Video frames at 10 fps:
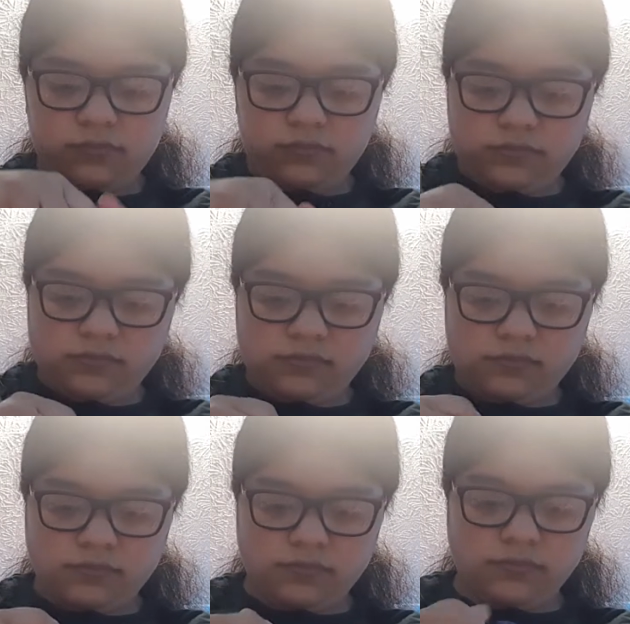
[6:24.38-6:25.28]

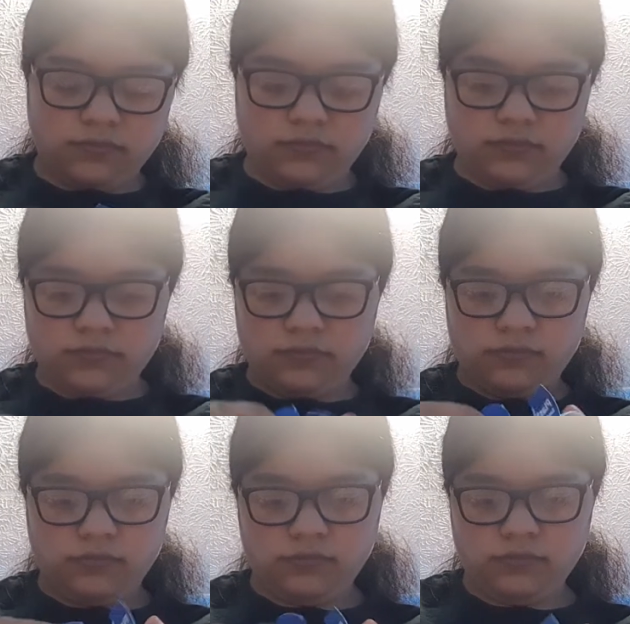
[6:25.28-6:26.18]

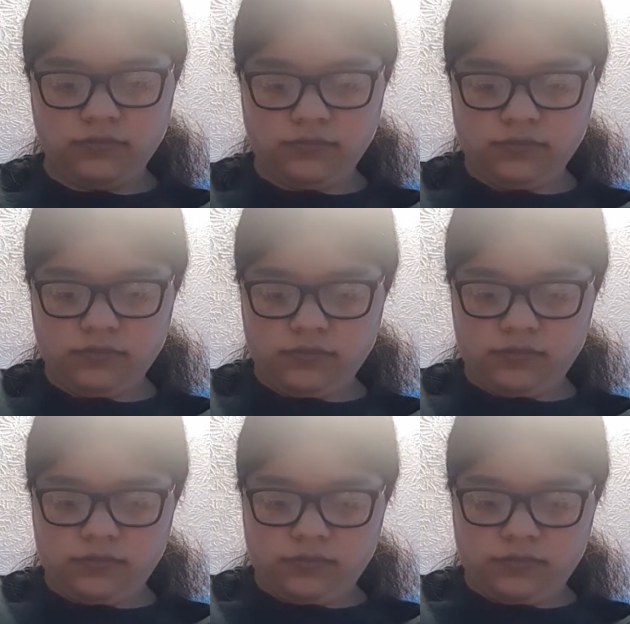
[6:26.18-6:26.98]
(silence)